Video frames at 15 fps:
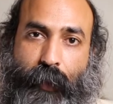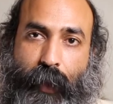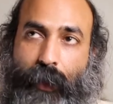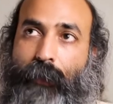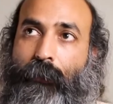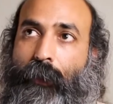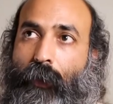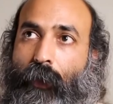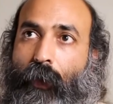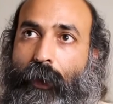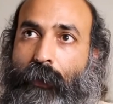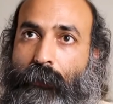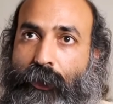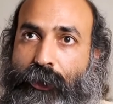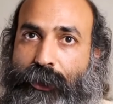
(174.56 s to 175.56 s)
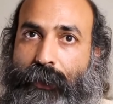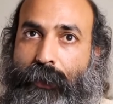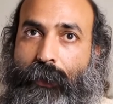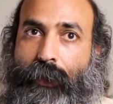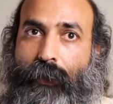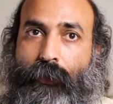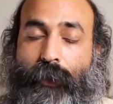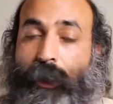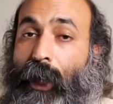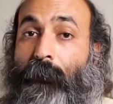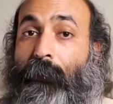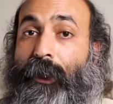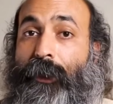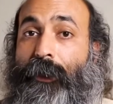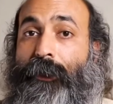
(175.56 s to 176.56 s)
It almost could
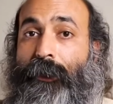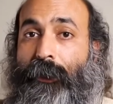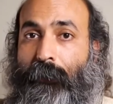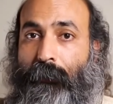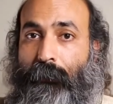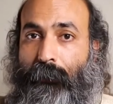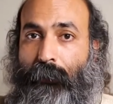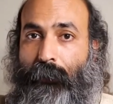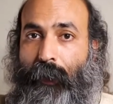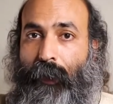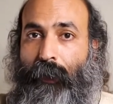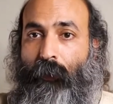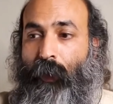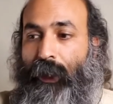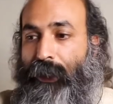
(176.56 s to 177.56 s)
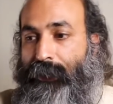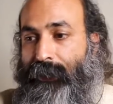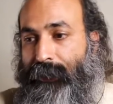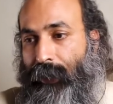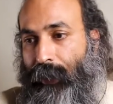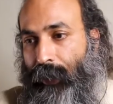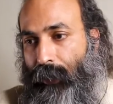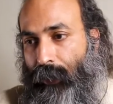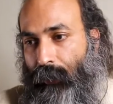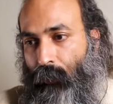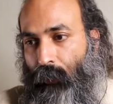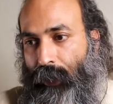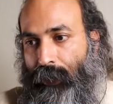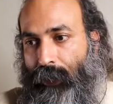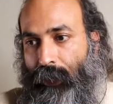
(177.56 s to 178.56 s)
happen anytime. Will it stay?
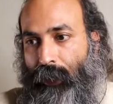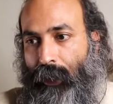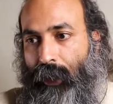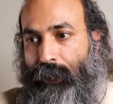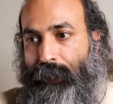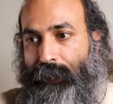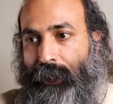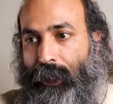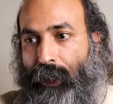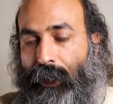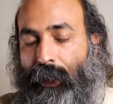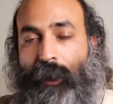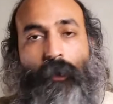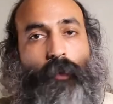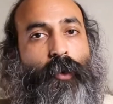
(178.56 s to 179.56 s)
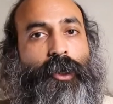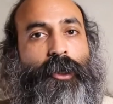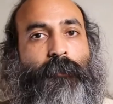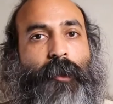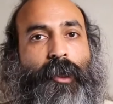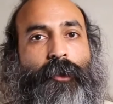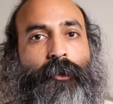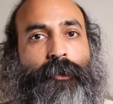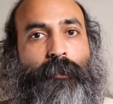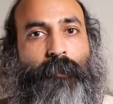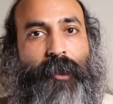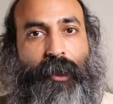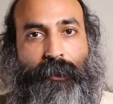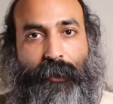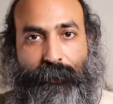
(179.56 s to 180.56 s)
Will the anahat stay? Will depend on the
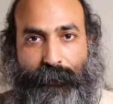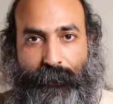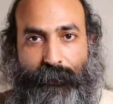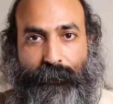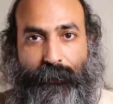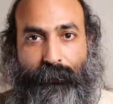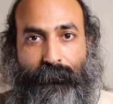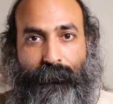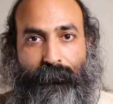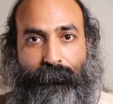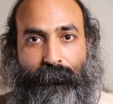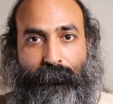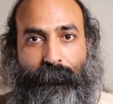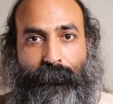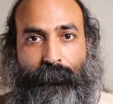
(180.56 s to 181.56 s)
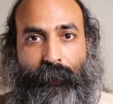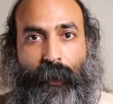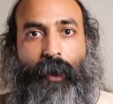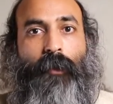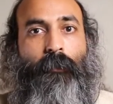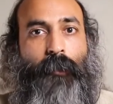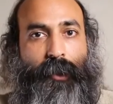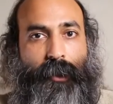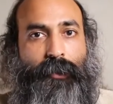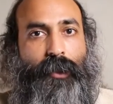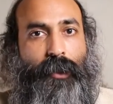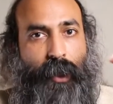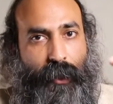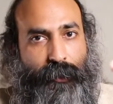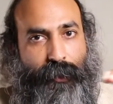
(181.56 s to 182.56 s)
practice. Yeah, but these
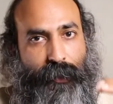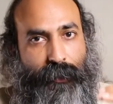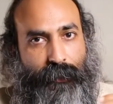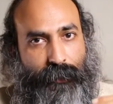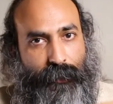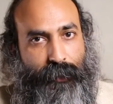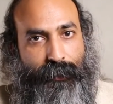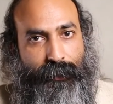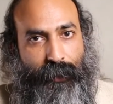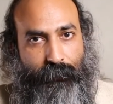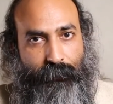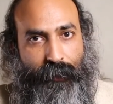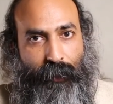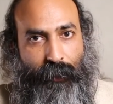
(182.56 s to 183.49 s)
are largely the three steps.